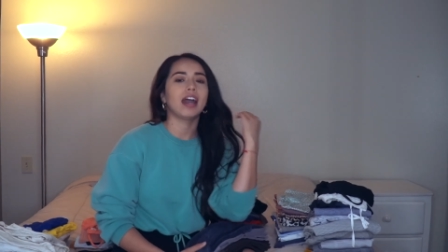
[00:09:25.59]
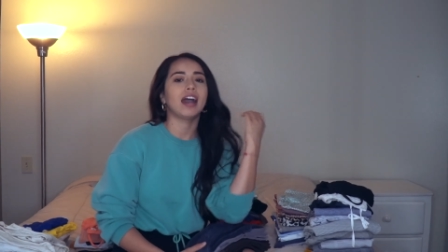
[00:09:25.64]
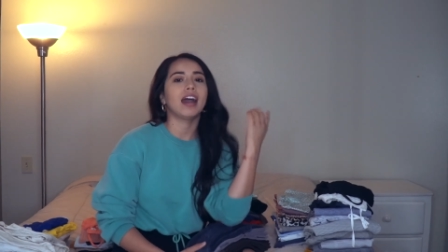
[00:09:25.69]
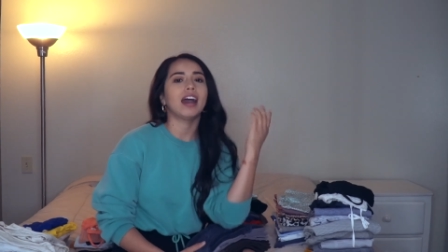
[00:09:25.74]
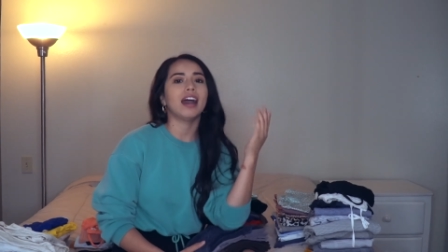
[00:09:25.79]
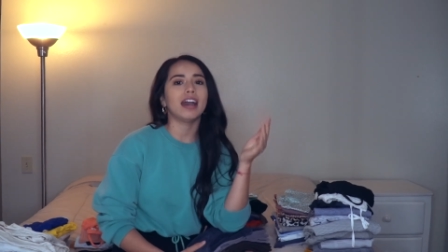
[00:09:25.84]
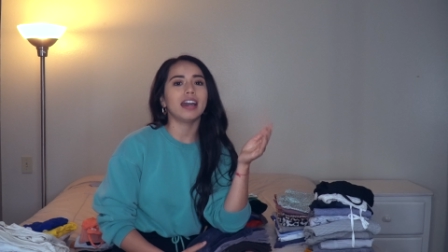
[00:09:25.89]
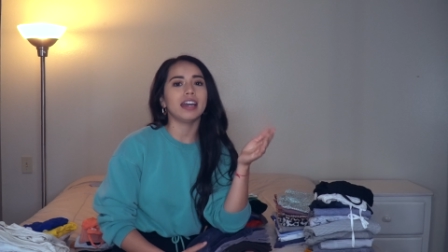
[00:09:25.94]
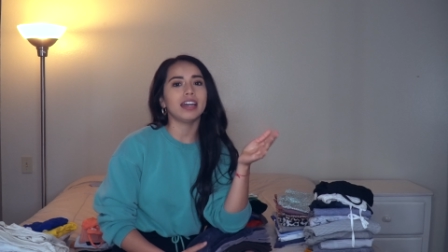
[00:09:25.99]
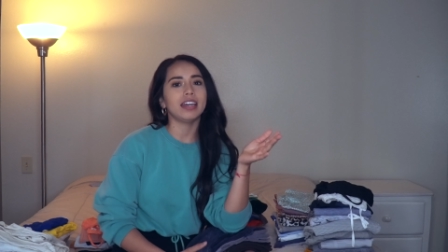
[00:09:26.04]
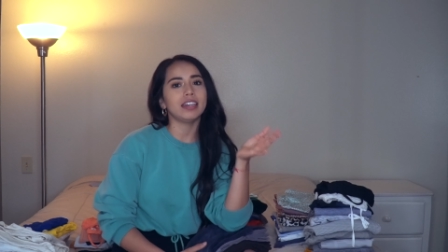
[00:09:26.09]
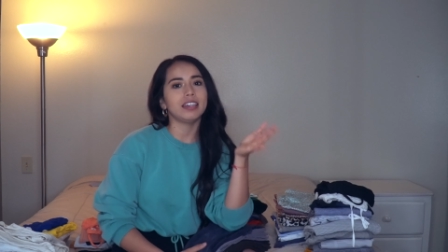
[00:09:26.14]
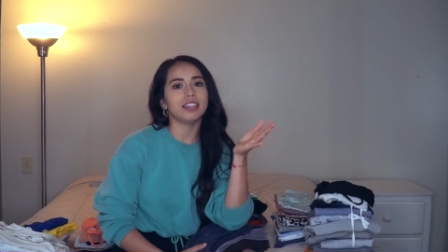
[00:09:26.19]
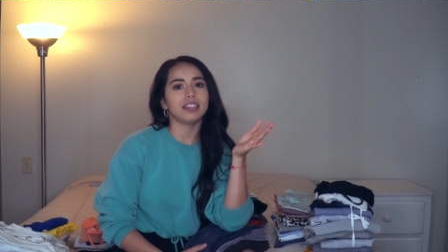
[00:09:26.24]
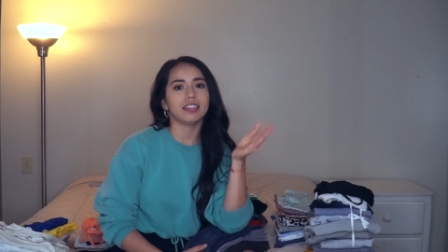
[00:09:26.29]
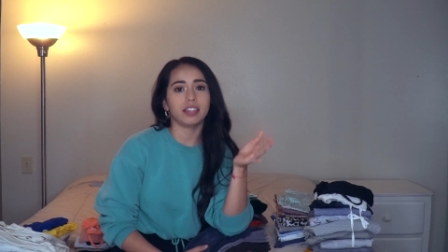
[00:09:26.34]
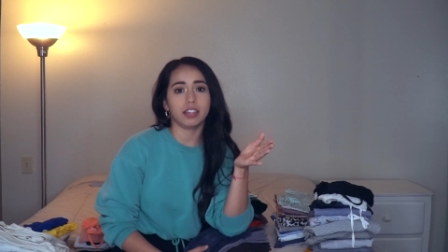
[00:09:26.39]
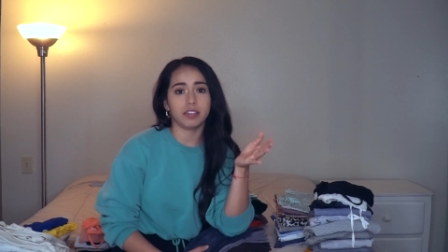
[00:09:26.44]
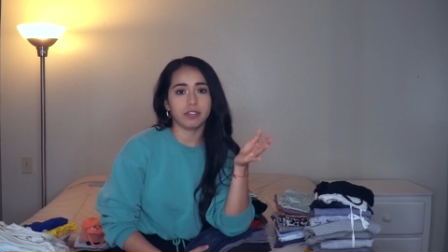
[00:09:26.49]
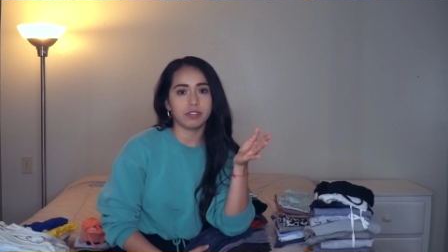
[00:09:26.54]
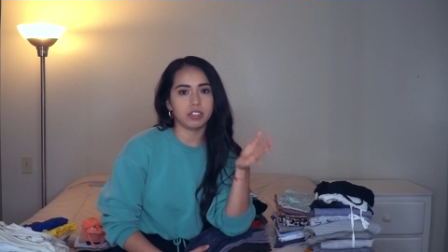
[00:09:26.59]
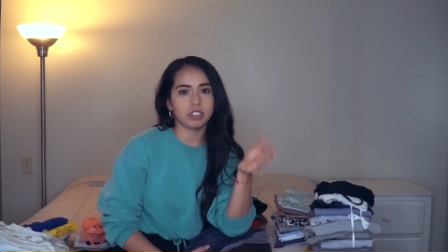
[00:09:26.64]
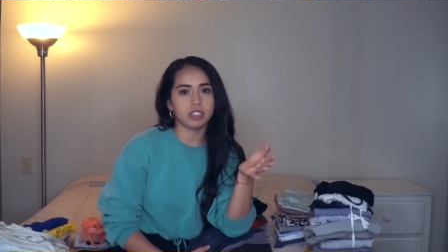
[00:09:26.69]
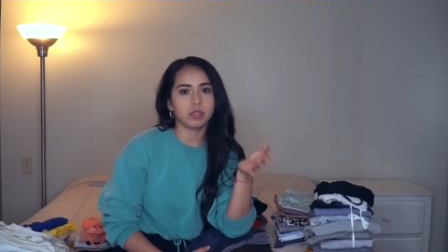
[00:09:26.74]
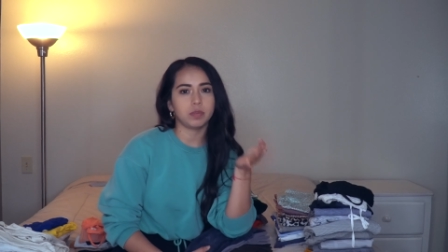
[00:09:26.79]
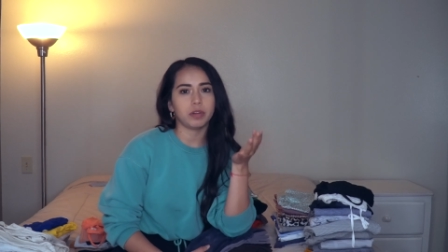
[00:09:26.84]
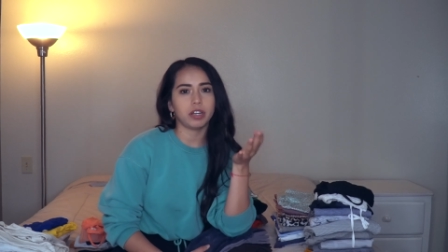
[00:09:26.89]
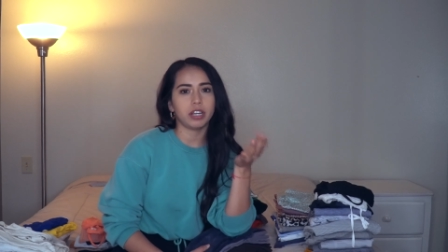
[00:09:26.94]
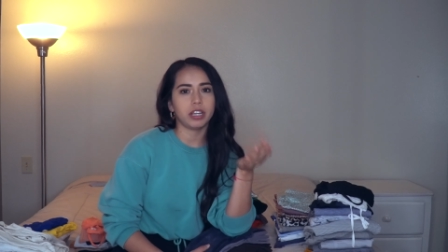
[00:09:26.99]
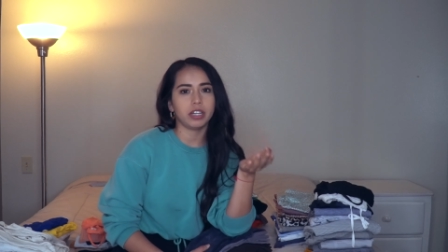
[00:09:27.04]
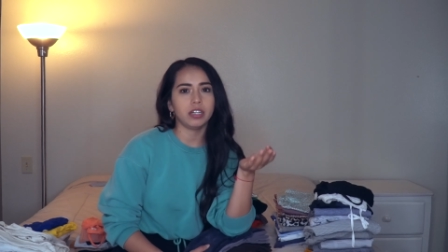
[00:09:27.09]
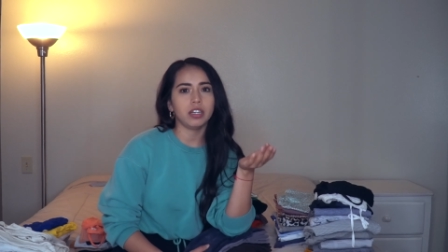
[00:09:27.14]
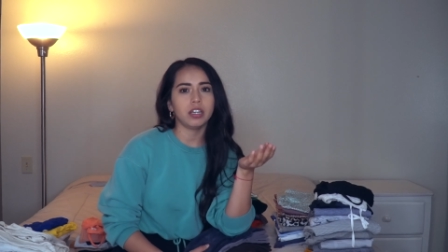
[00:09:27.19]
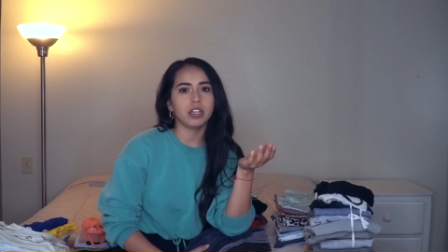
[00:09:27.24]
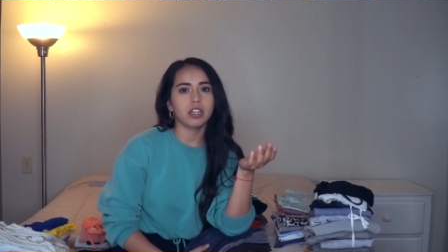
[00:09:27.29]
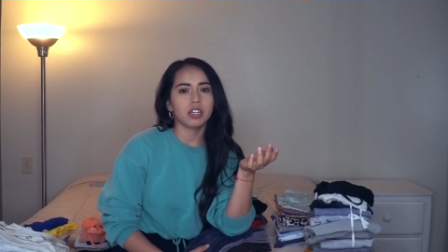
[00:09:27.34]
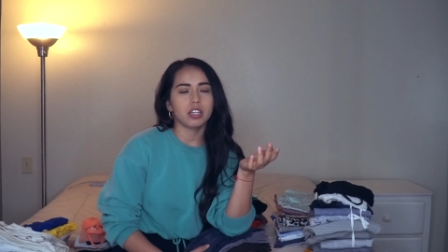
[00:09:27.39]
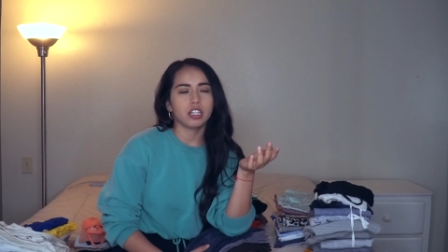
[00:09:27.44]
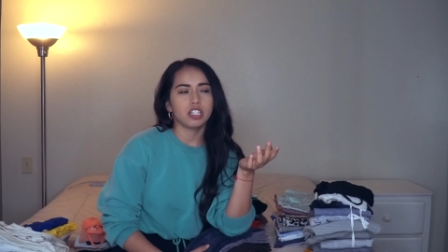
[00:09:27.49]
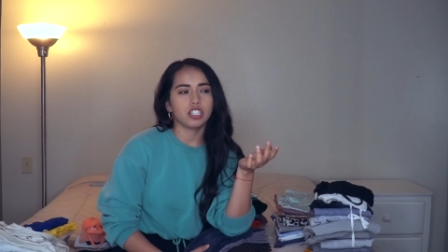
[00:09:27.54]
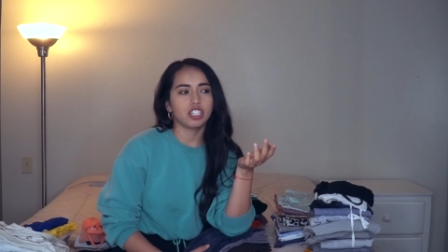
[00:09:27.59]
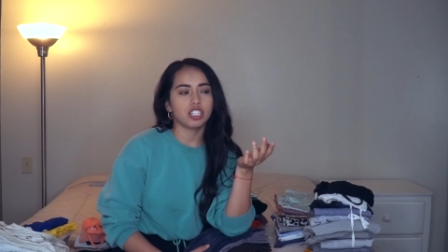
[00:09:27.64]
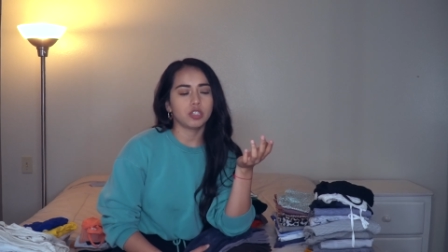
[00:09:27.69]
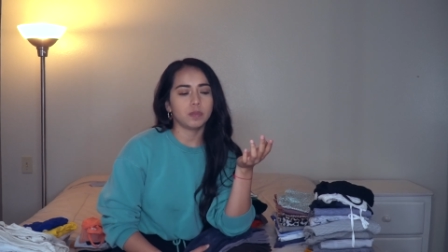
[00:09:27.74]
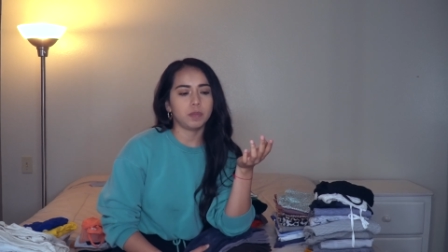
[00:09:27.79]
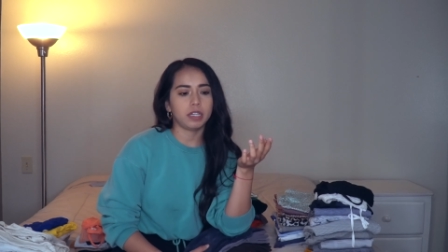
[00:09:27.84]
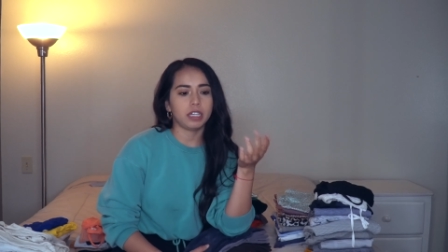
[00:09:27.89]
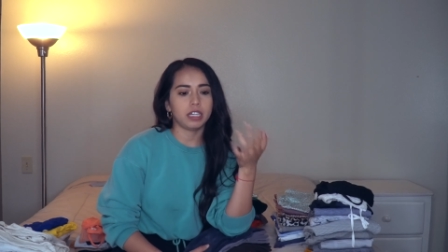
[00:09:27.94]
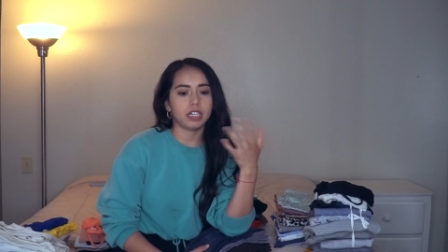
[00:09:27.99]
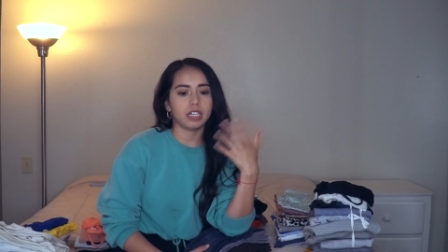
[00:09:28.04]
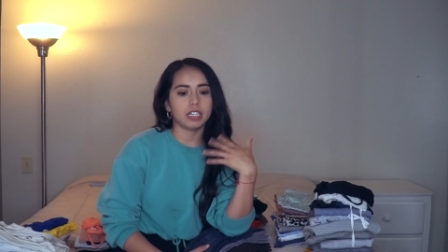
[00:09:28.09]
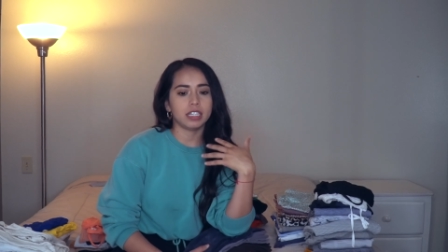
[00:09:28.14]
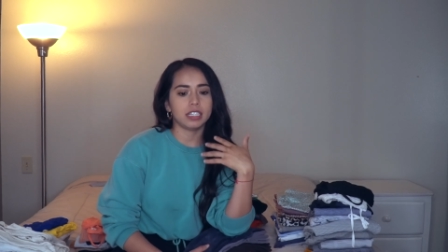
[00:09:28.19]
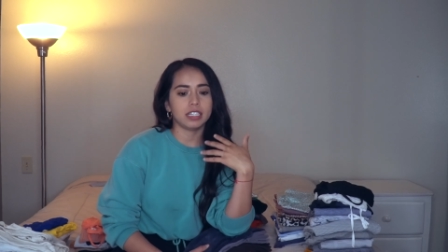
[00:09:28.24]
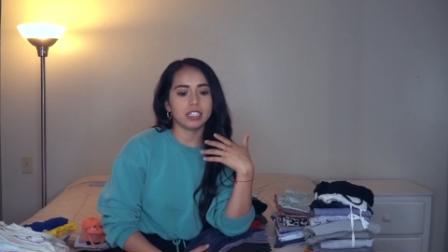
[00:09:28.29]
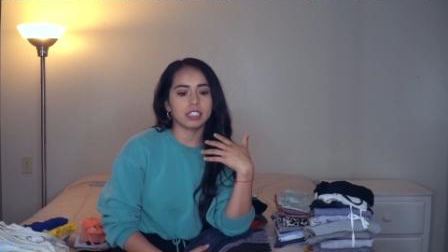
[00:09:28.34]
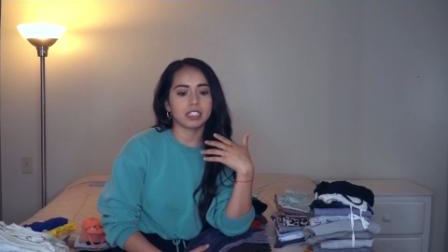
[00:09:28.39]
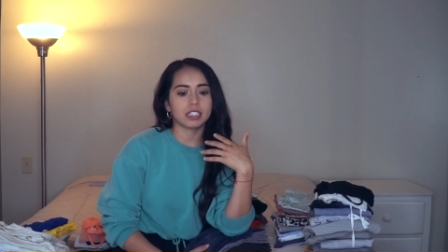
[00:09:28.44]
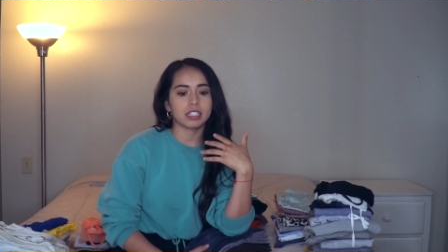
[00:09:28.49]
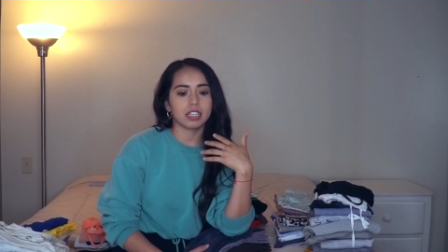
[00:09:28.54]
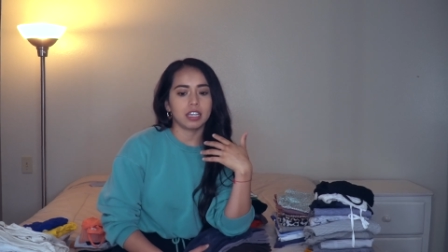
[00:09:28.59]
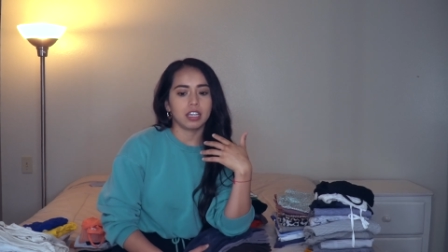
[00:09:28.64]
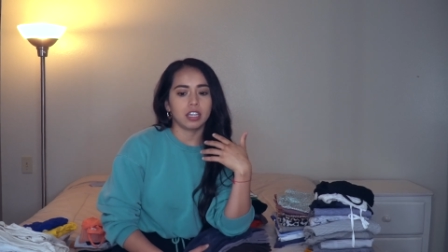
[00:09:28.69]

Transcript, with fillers: I love this brand just because